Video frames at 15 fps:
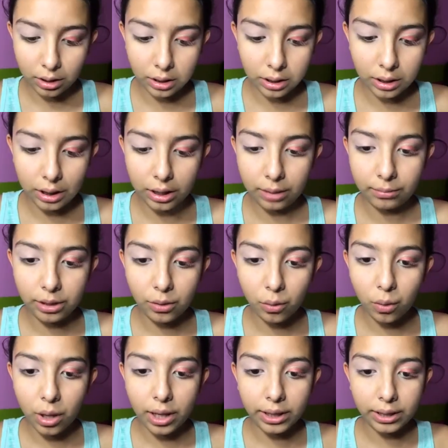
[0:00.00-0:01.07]
Let me
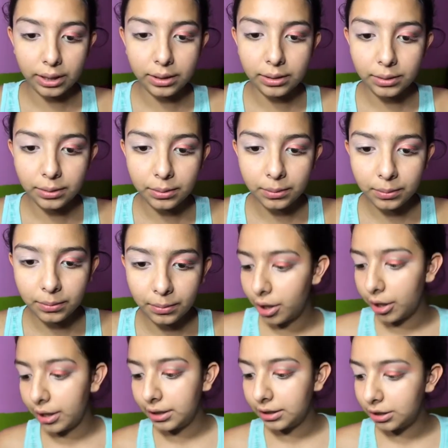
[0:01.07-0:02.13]
wipe.
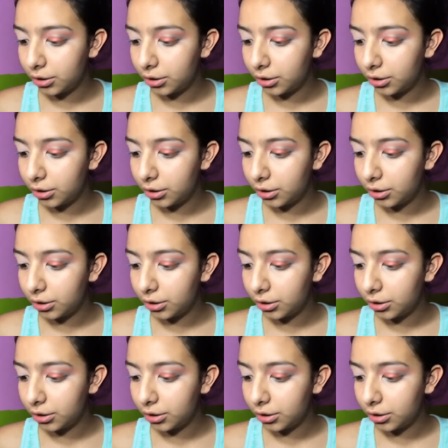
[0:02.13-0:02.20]
Alright,